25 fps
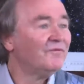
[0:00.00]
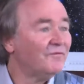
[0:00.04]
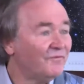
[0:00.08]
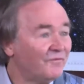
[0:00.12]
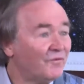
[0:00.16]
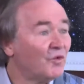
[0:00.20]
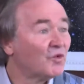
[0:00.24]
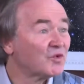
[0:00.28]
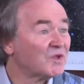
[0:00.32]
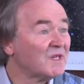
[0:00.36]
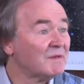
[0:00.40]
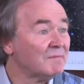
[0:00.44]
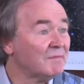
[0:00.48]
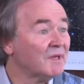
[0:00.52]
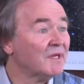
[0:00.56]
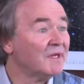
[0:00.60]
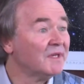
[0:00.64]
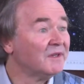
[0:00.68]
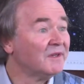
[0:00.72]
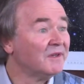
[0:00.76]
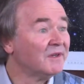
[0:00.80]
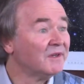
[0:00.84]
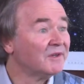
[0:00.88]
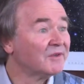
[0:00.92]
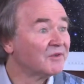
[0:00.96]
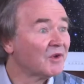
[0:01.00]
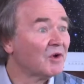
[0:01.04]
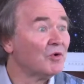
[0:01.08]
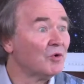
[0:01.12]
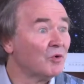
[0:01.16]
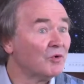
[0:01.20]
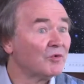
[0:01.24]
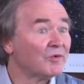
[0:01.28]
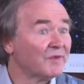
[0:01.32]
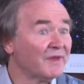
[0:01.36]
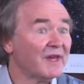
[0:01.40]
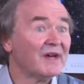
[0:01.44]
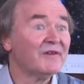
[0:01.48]
14 billion years
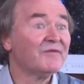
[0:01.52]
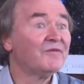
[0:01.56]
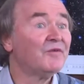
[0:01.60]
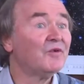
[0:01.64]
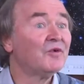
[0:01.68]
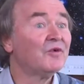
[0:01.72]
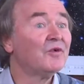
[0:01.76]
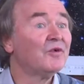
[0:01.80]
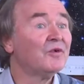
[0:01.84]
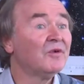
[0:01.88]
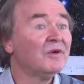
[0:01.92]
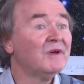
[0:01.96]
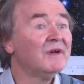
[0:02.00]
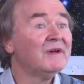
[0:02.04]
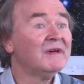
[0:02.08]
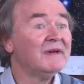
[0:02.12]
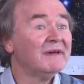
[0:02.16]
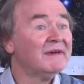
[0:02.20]
old, and therefore